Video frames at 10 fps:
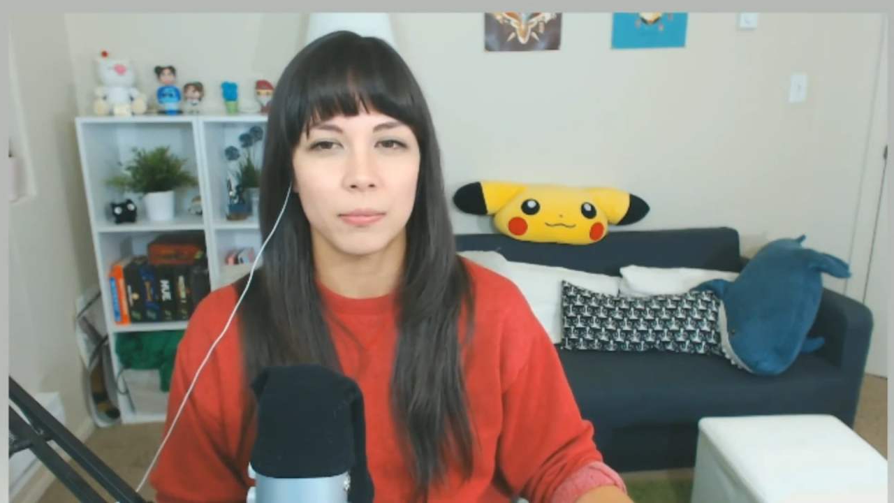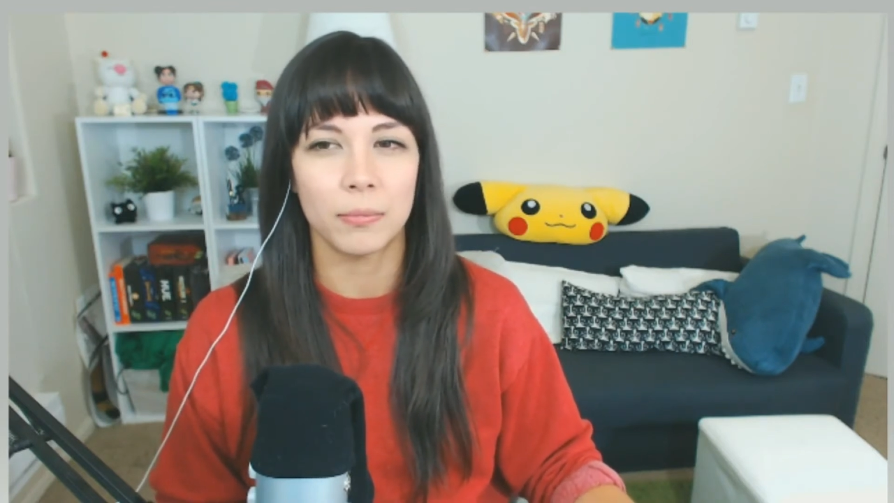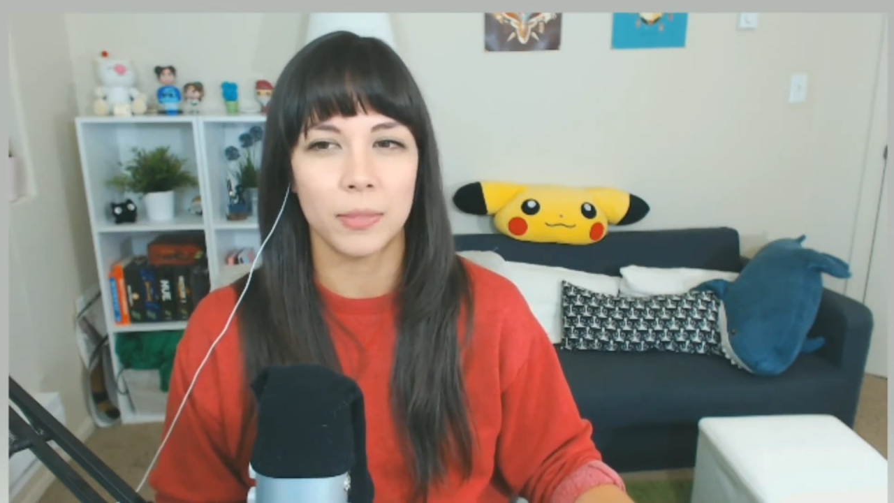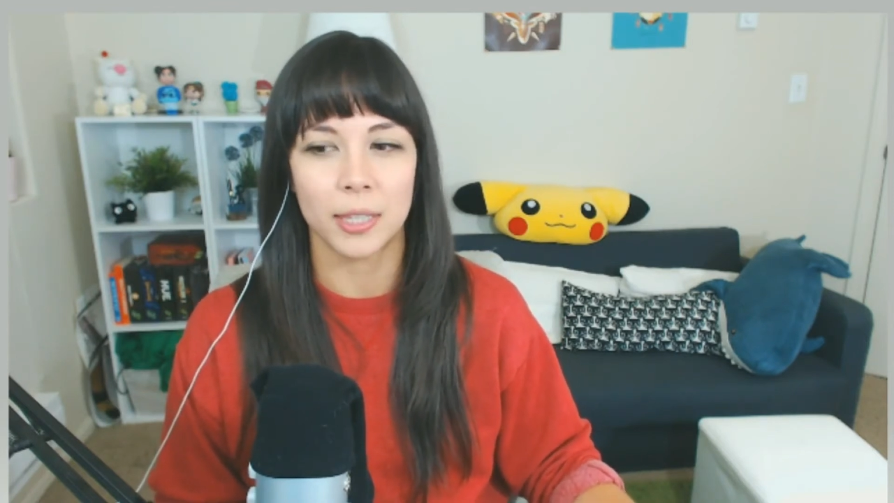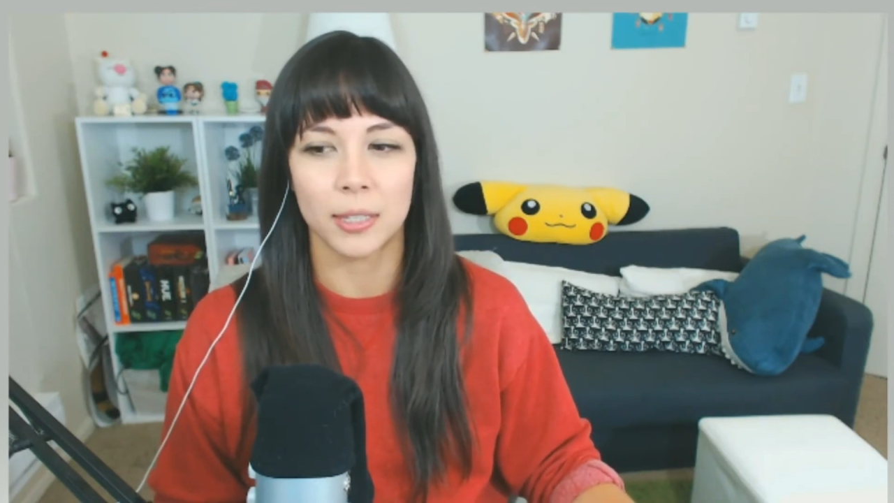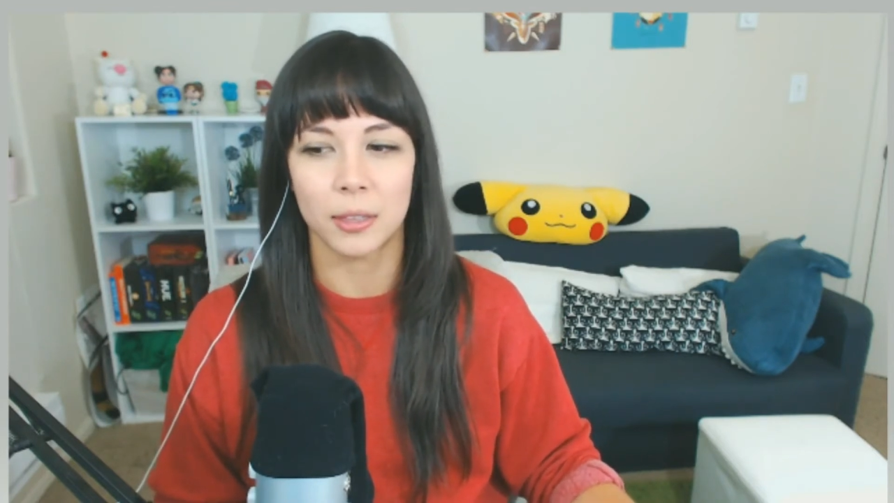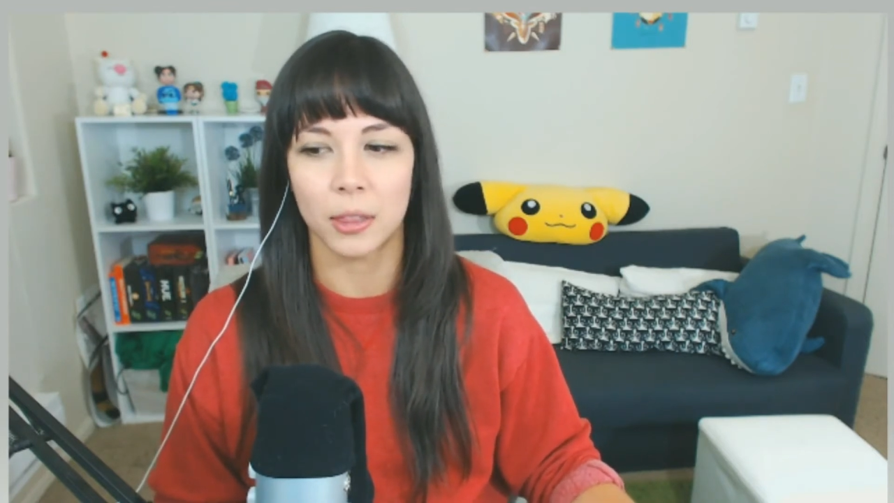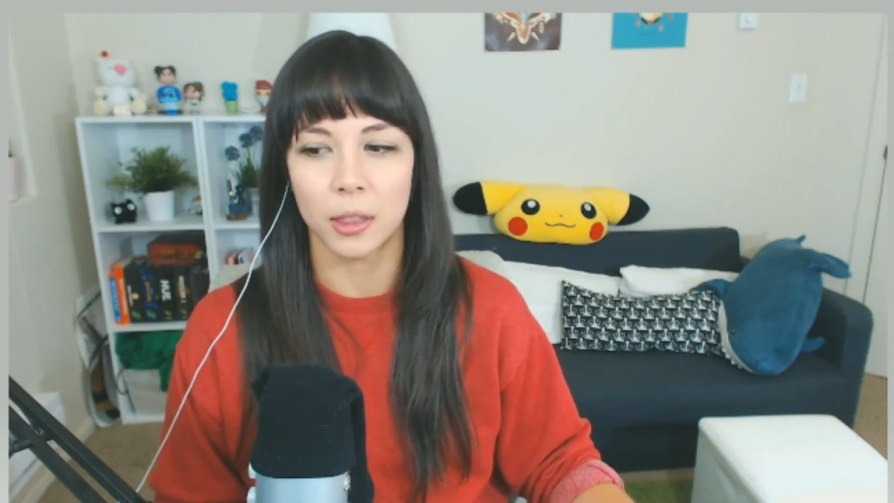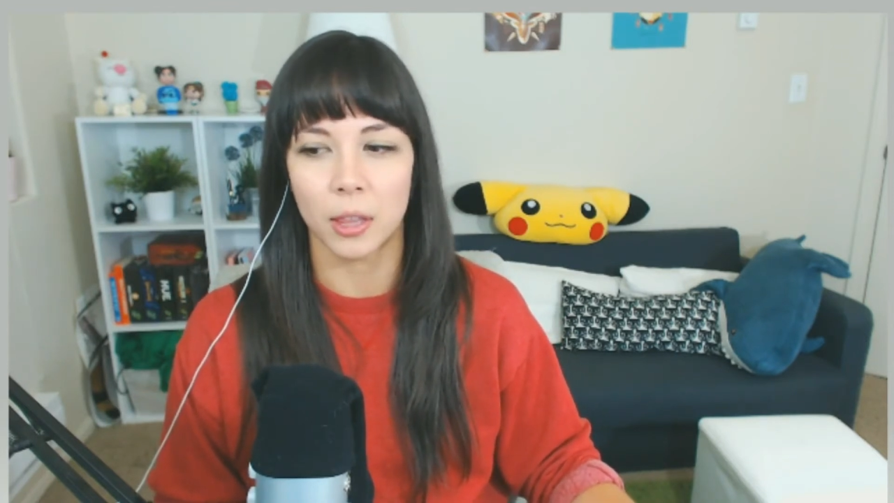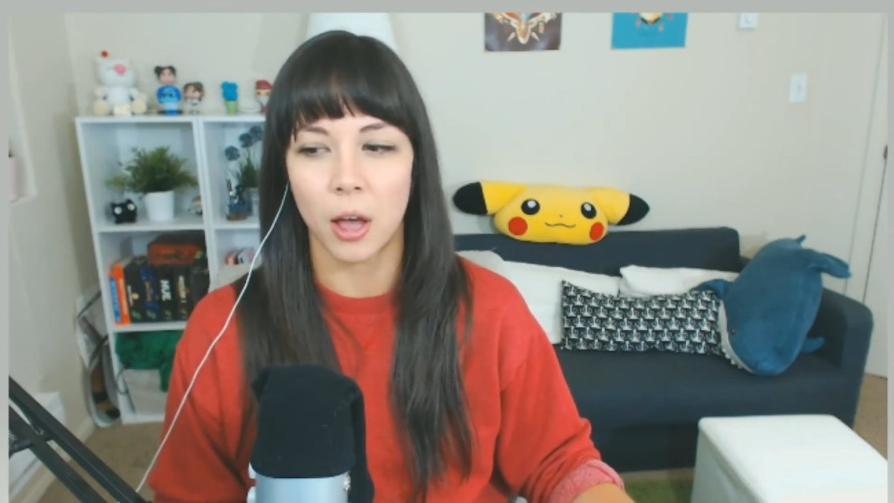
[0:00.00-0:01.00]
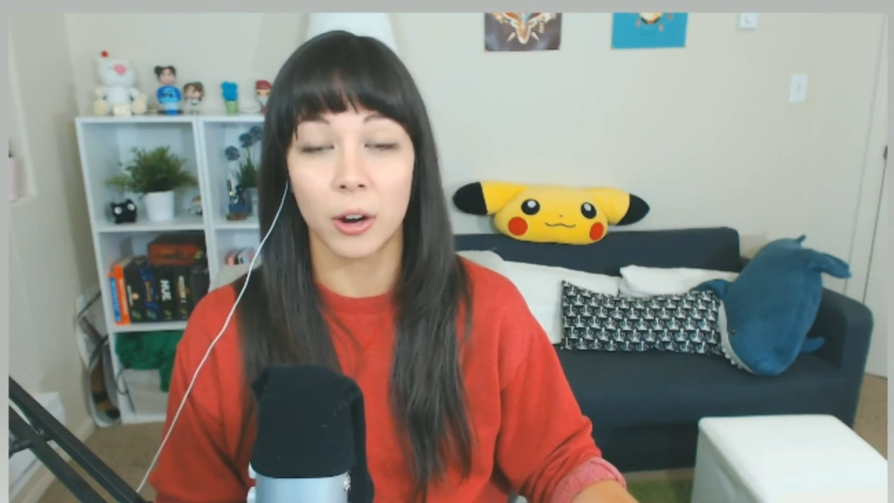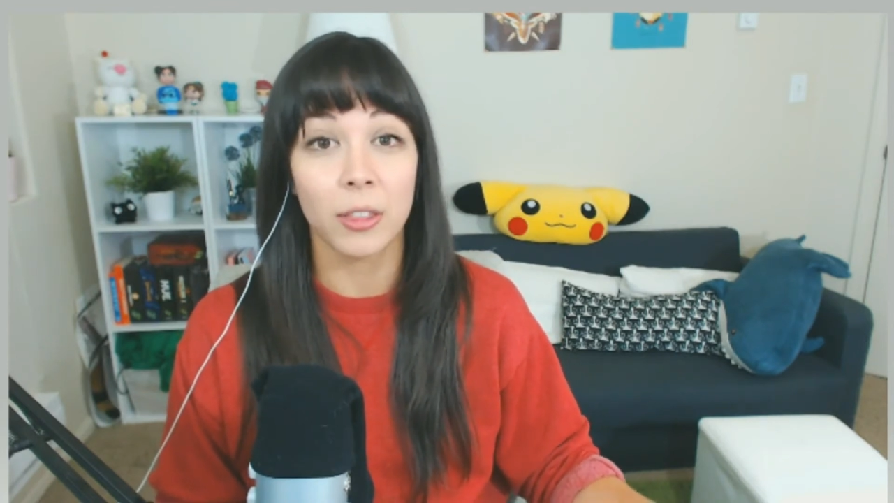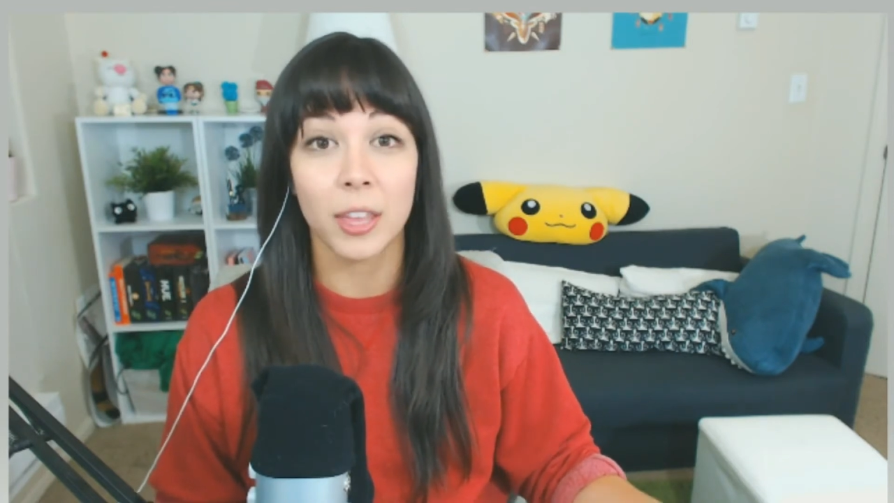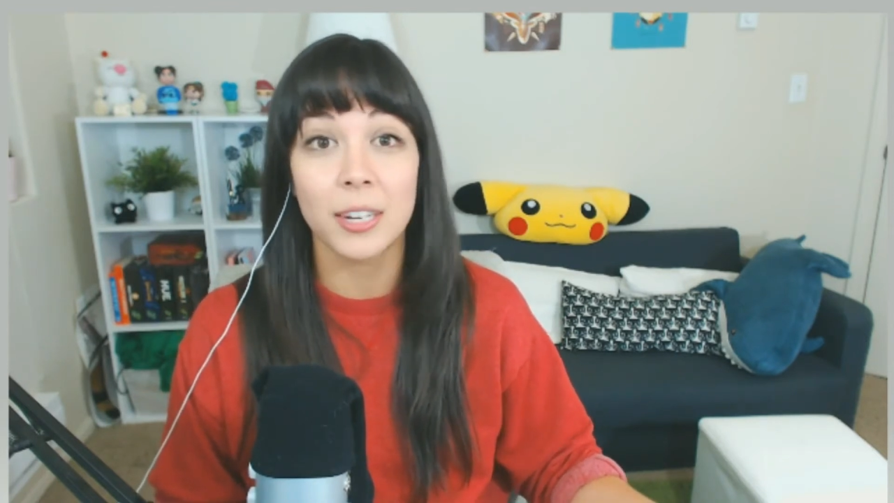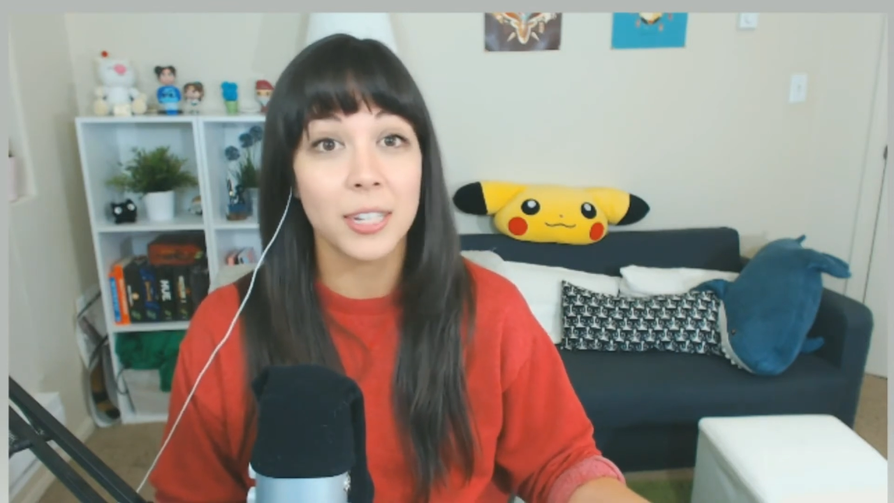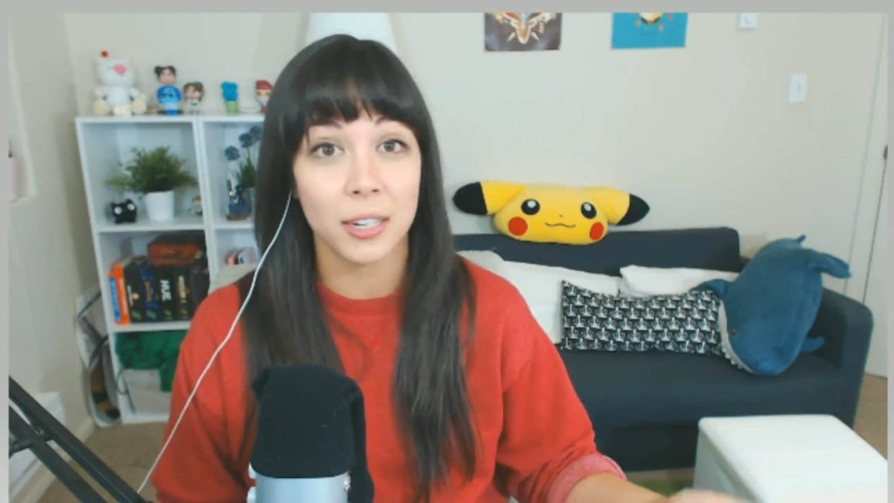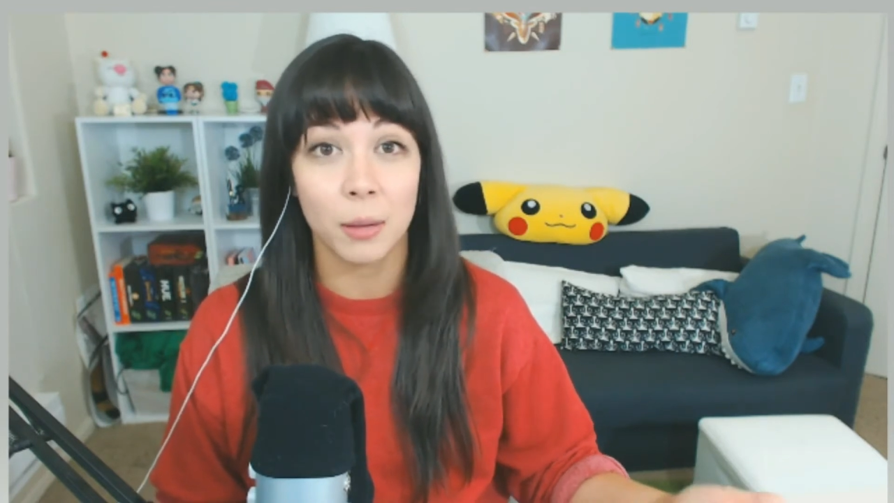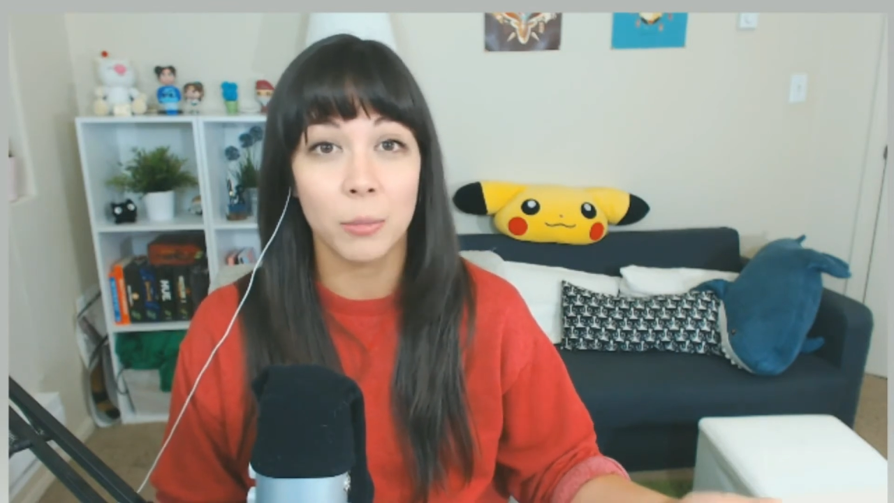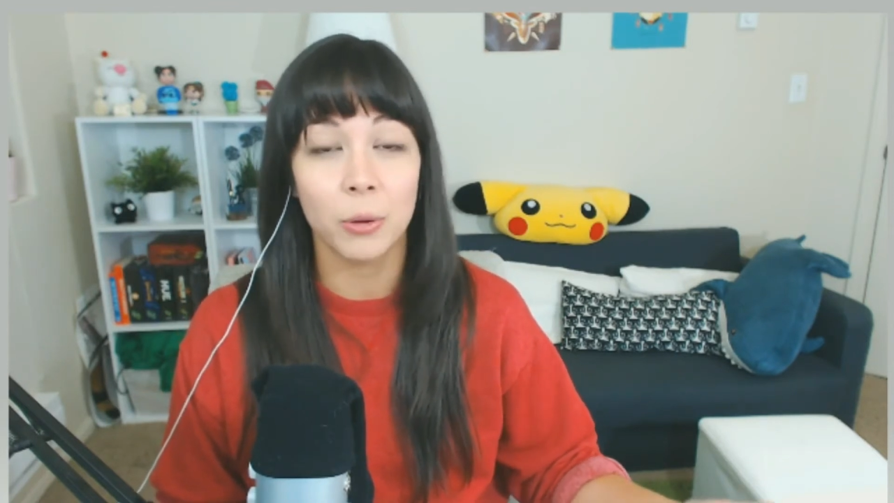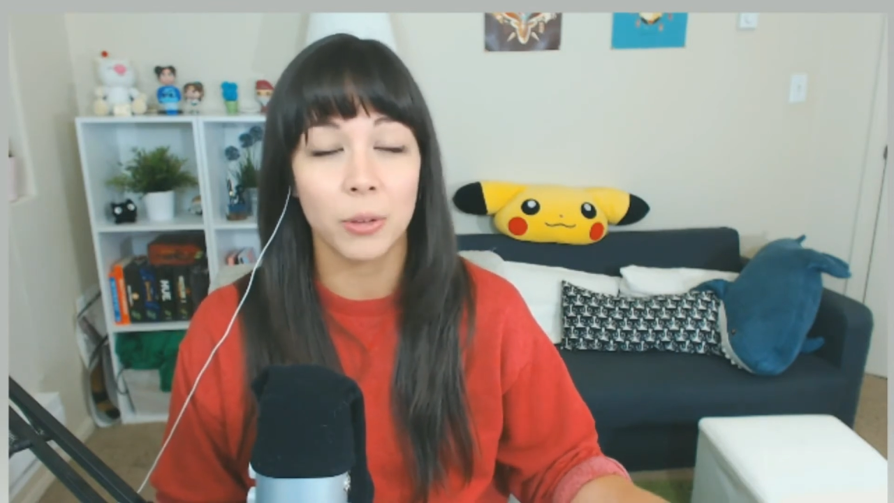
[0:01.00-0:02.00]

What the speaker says: that's longer than a tech demo, like you